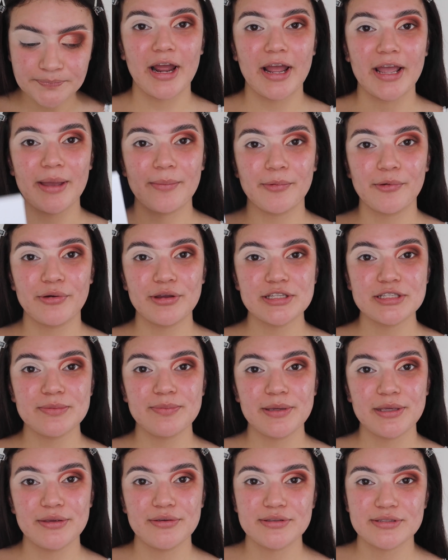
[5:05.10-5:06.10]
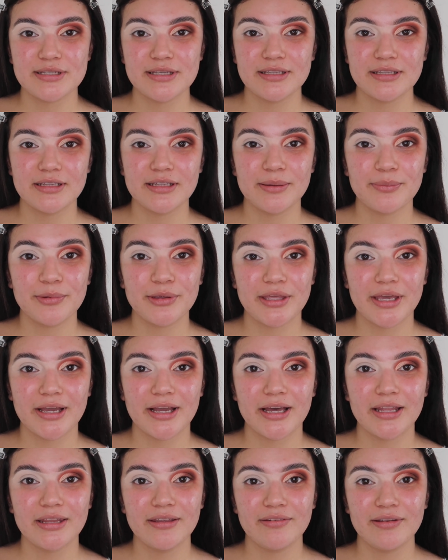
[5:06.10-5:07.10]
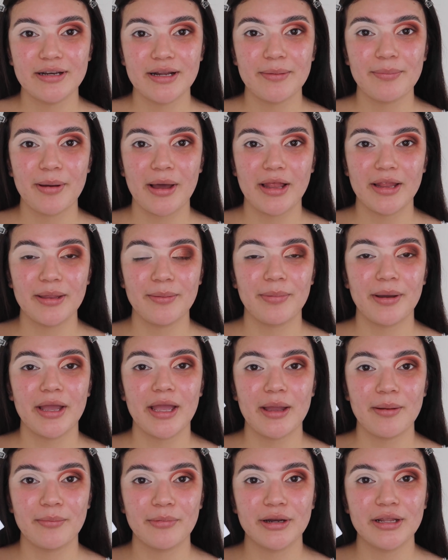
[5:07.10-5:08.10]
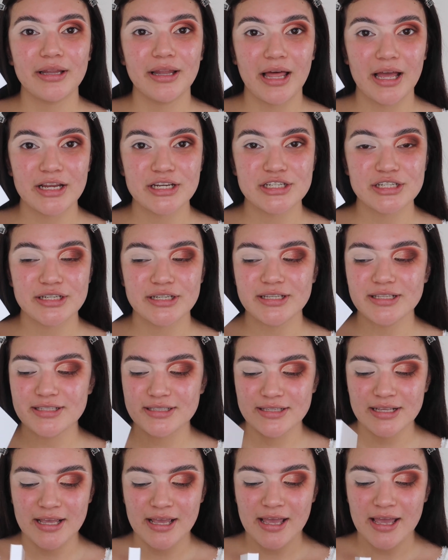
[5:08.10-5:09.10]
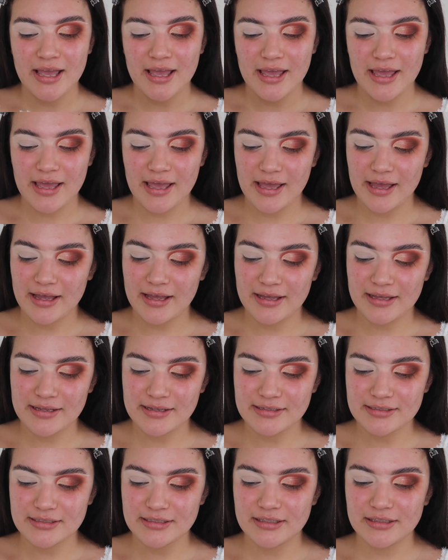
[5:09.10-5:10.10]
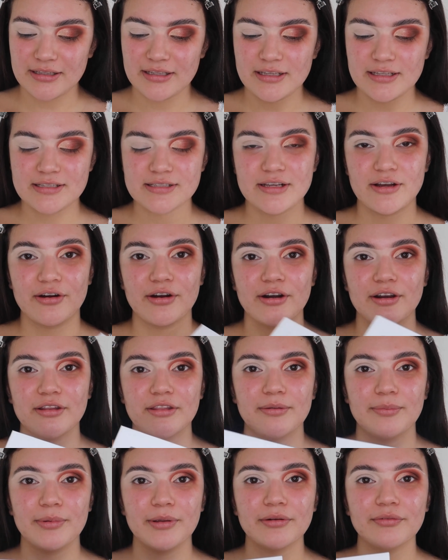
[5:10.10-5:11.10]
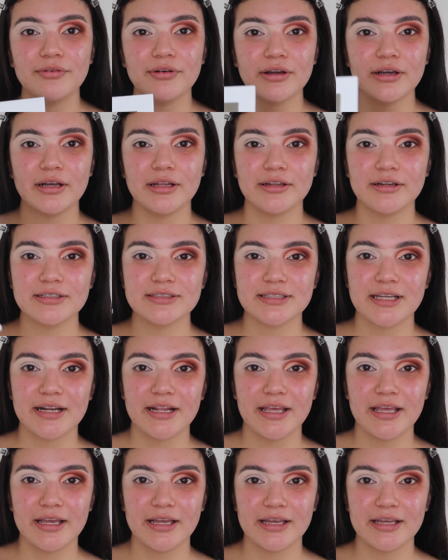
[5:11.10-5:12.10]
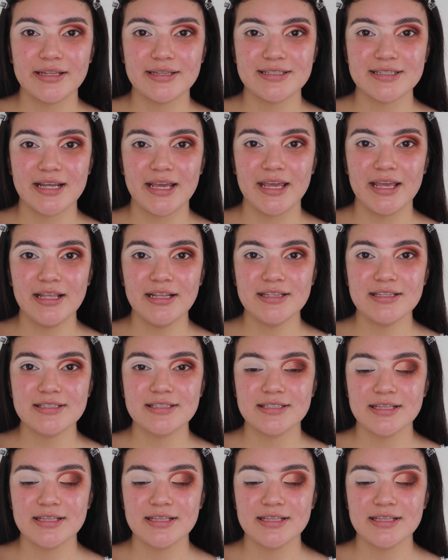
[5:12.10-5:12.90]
I am going to be using the Muñeca Divina palette by Emery'S, and these are the beautiful colors that it contains.